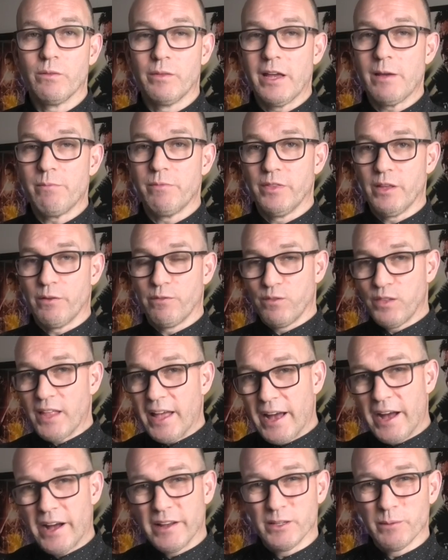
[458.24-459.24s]
the
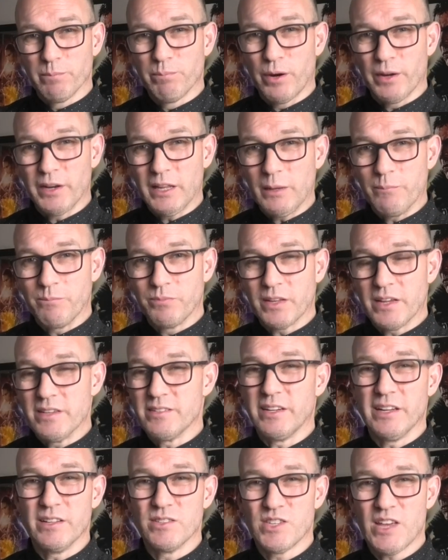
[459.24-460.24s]
flat underbody? Is
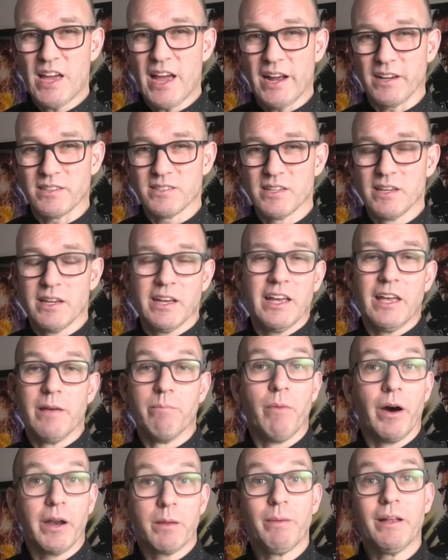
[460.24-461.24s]
it intact? It
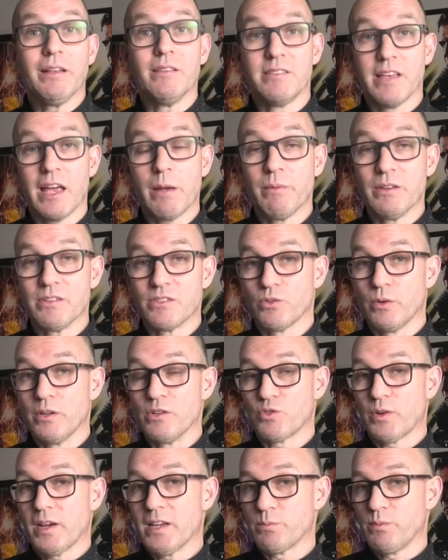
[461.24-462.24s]
might have been damaged during
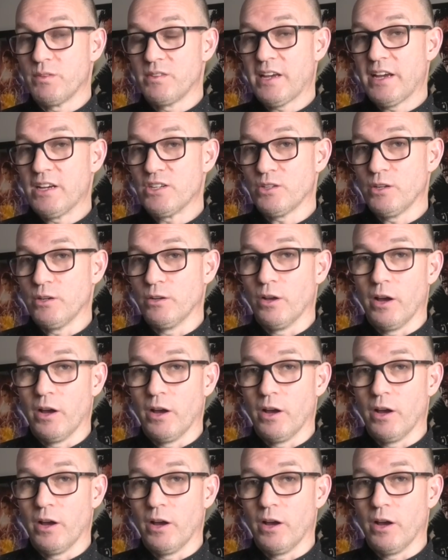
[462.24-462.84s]
transportation